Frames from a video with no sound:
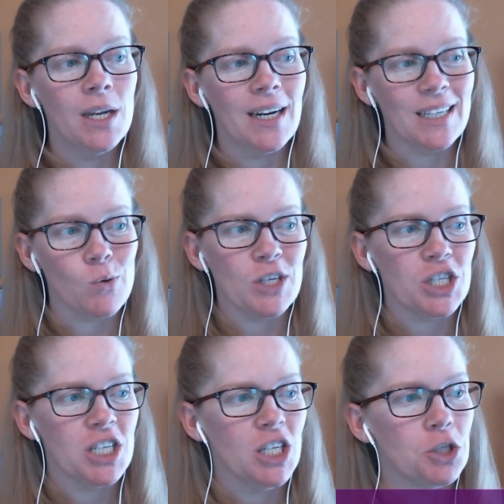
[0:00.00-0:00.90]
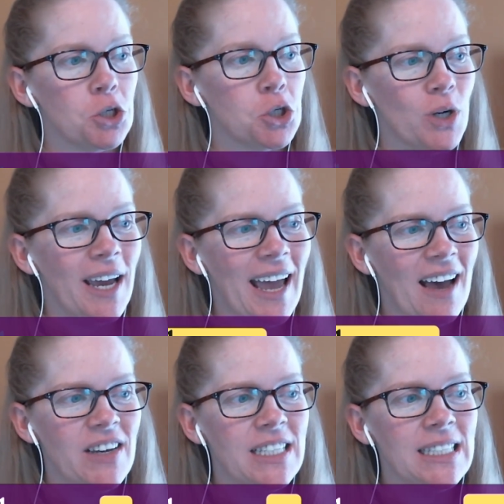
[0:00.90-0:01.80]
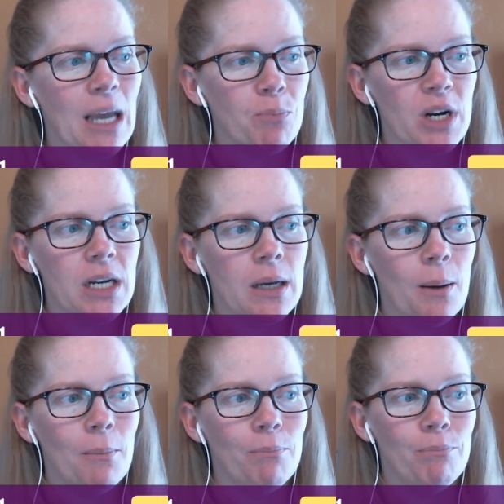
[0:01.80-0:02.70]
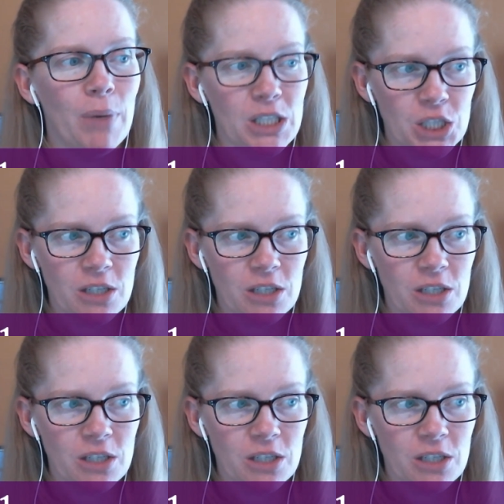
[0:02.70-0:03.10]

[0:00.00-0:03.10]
Next question, should I have a separate budget